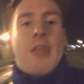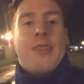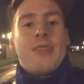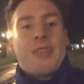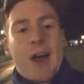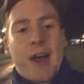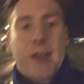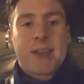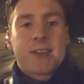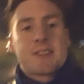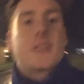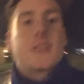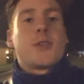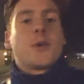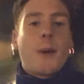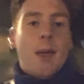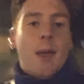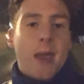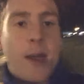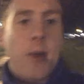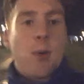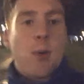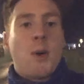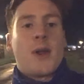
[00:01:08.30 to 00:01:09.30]
And that's the
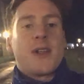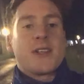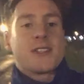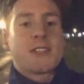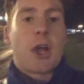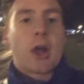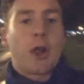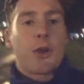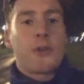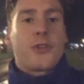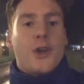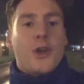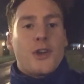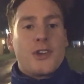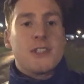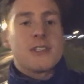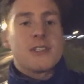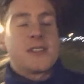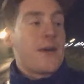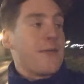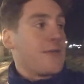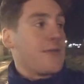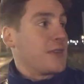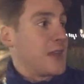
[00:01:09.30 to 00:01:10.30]
way I want to start two
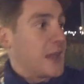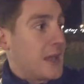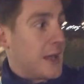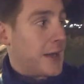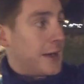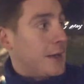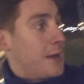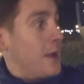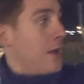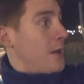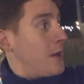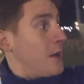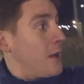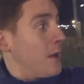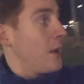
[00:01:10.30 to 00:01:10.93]
thousand seventeen.